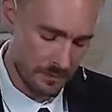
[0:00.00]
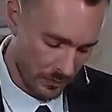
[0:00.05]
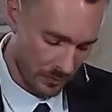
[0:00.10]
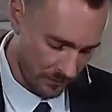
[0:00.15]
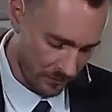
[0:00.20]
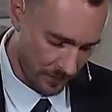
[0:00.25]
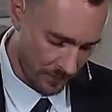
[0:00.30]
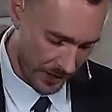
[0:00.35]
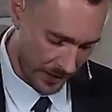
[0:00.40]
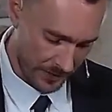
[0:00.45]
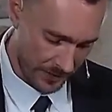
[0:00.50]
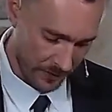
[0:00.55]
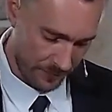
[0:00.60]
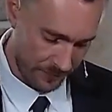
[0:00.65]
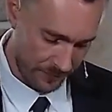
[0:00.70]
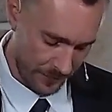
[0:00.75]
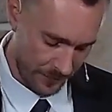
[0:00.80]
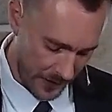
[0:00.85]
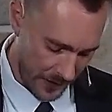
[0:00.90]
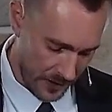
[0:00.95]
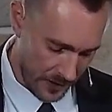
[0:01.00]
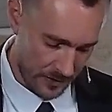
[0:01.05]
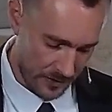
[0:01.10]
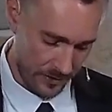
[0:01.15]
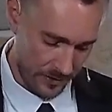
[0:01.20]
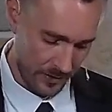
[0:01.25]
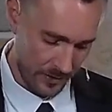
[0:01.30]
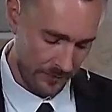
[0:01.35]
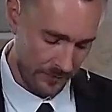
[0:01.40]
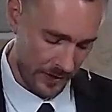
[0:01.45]
moved by their
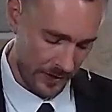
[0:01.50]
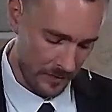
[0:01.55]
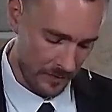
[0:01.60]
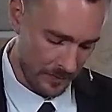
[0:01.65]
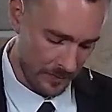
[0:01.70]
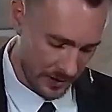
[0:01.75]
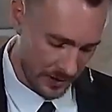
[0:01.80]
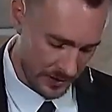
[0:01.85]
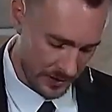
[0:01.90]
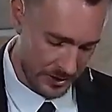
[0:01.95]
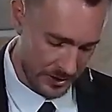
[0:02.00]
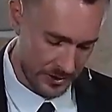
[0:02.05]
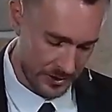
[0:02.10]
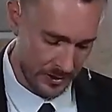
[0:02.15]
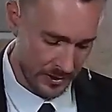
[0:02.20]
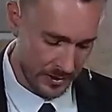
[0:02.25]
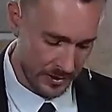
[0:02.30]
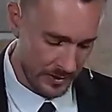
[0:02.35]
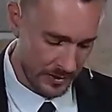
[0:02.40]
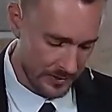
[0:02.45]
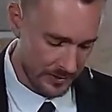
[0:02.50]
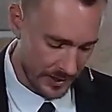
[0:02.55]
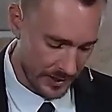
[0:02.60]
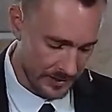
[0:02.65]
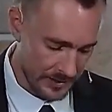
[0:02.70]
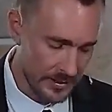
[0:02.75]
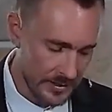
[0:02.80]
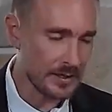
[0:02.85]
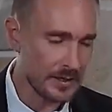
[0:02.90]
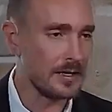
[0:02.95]
faith of how much they
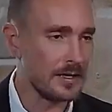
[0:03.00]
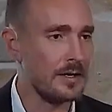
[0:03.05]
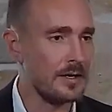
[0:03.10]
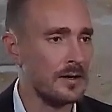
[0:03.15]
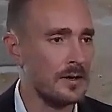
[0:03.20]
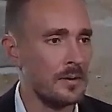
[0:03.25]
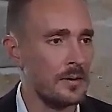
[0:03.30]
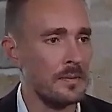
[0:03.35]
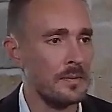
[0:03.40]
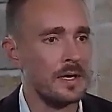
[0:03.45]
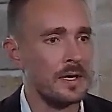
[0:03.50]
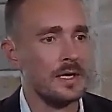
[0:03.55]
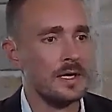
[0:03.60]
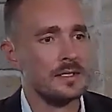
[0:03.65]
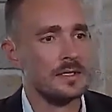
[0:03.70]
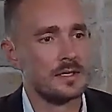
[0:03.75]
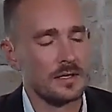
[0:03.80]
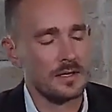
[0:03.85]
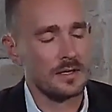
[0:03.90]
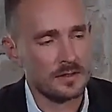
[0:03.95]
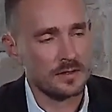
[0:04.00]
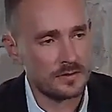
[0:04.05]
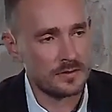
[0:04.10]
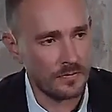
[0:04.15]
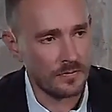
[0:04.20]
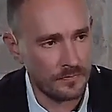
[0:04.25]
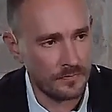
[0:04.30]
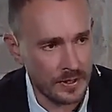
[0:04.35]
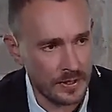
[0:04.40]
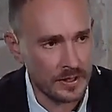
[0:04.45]
needed him to
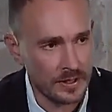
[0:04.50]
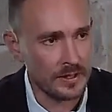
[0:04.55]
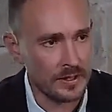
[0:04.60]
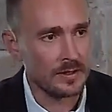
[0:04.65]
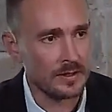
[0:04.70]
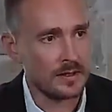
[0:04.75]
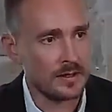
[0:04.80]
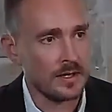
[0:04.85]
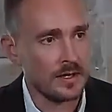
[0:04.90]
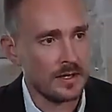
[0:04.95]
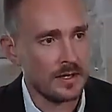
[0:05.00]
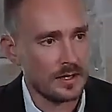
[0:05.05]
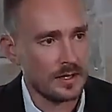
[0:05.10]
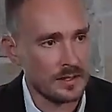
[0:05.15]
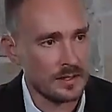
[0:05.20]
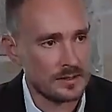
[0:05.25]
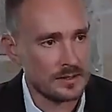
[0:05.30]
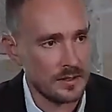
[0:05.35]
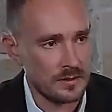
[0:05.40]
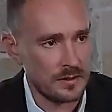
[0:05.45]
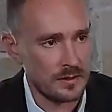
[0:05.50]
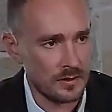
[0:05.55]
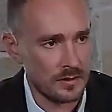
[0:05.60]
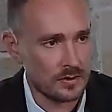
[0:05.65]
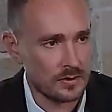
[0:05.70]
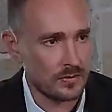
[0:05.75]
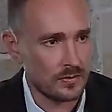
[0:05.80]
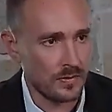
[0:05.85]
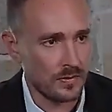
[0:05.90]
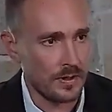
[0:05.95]
intervene into their
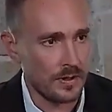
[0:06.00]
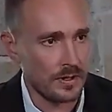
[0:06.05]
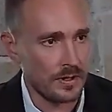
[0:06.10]
story.